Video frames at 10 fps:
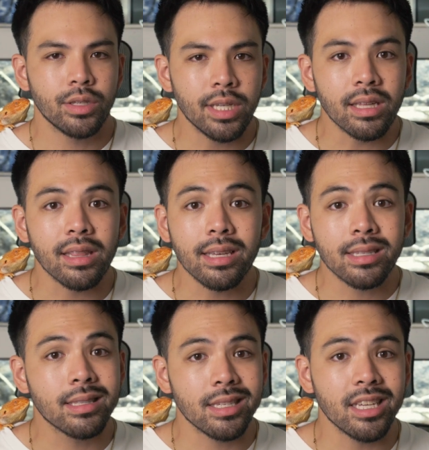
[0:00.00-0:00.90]
You see,
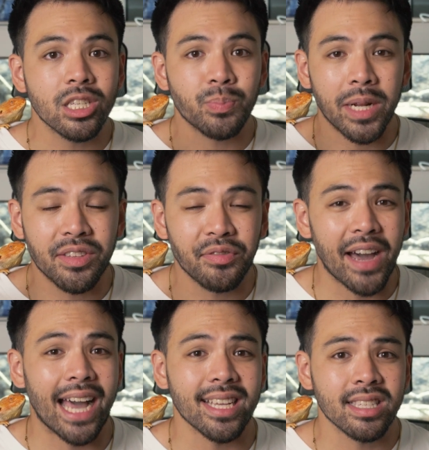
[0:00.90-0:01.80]
this disease spreads
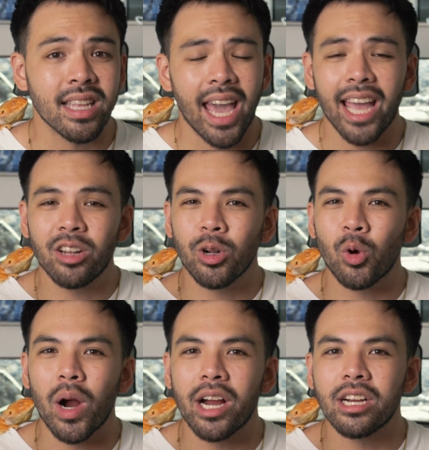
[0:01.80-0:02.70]
fast and
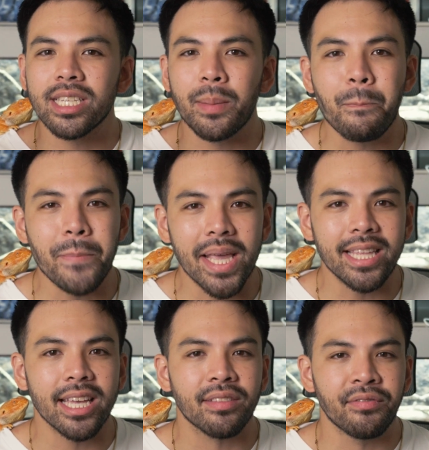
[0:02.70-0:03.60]
requires
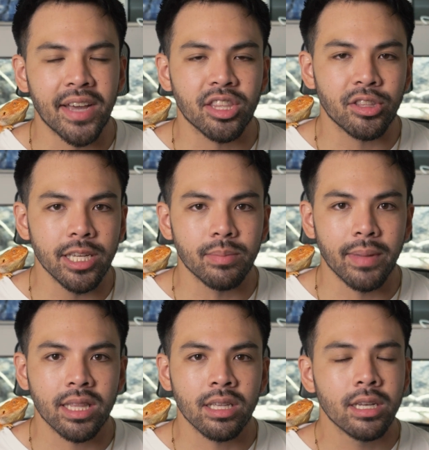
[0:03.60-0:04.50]
immediate vet
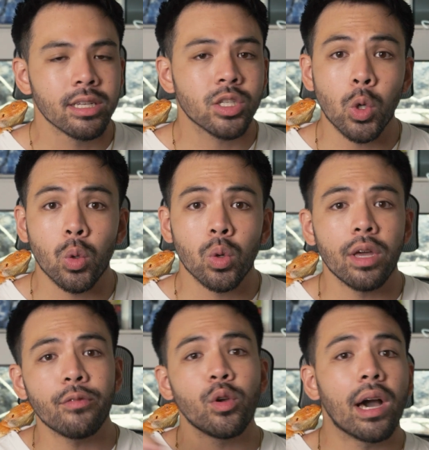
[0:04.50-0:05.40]
treatment. So
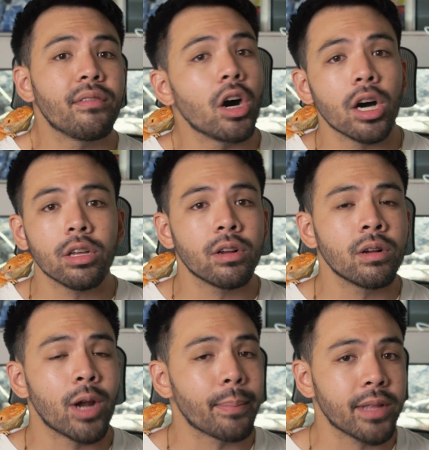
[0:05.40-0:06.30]
if you have other
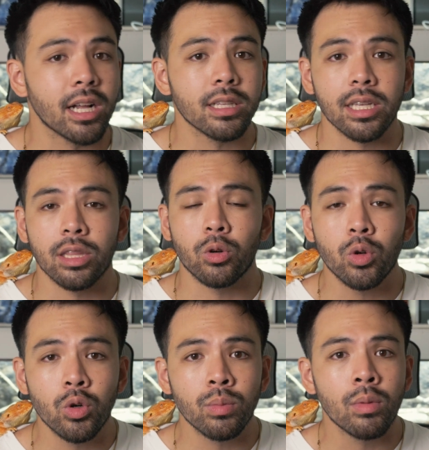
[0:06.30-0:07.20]
reptiles in the
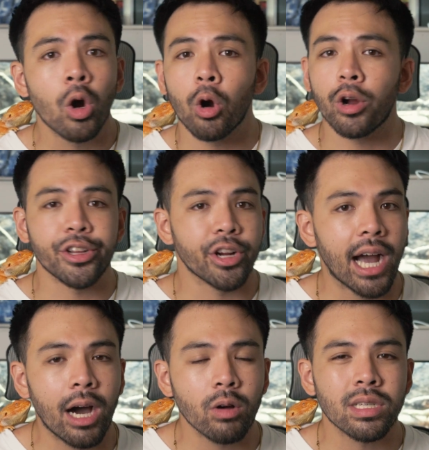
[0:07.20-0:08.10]
room or in your
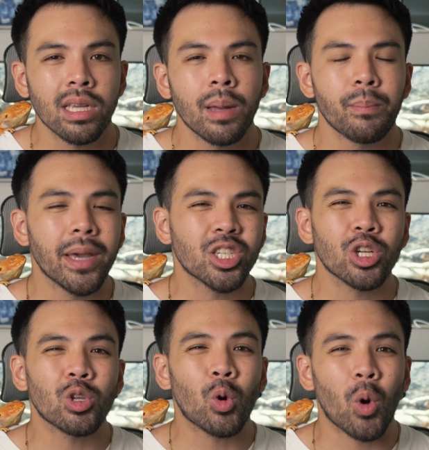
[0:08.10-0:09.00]
house, make
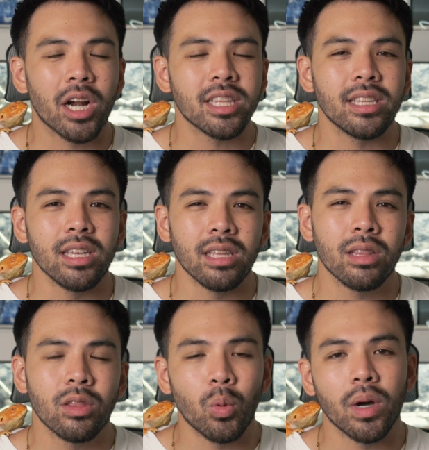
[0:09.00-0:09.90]
sure to
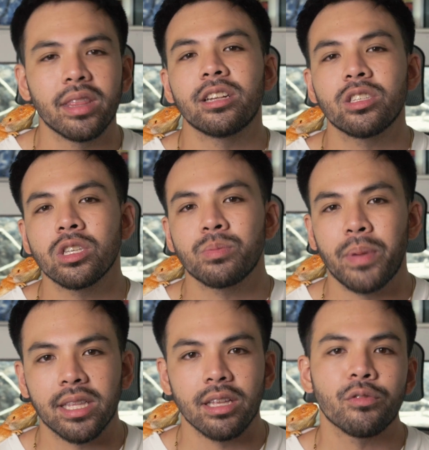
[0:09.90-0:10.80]
quarantine the one that is
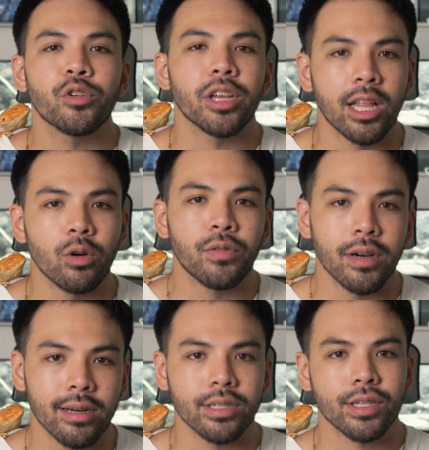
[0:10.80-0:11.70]
suspected for yellow
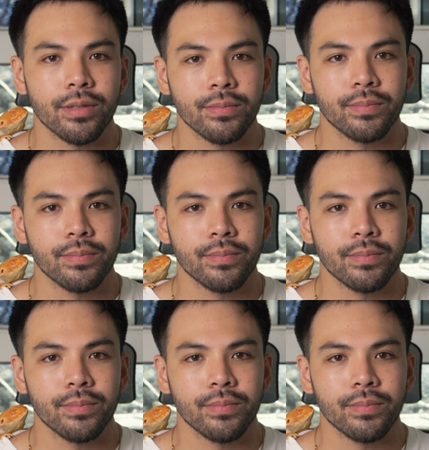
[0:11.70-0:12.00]
fungus.